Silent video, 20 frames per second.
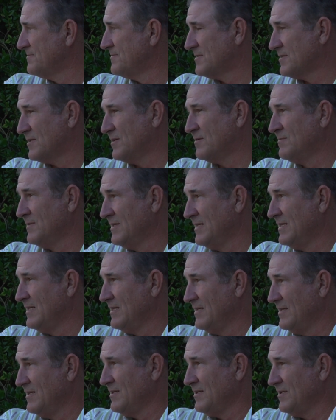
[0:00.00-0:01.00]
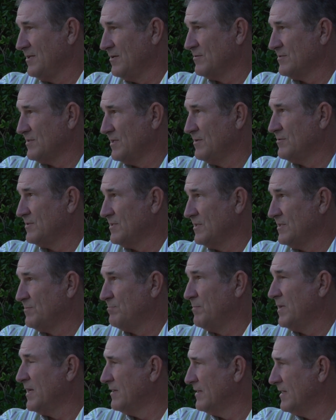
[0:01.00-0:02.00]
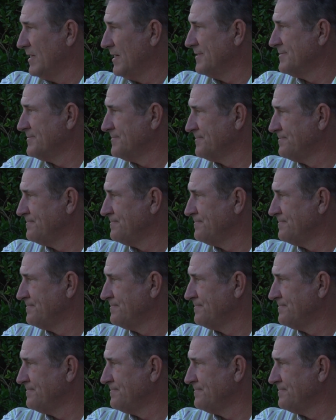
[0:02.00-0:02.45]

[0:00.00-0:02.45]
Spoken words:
So, you know, it's better now.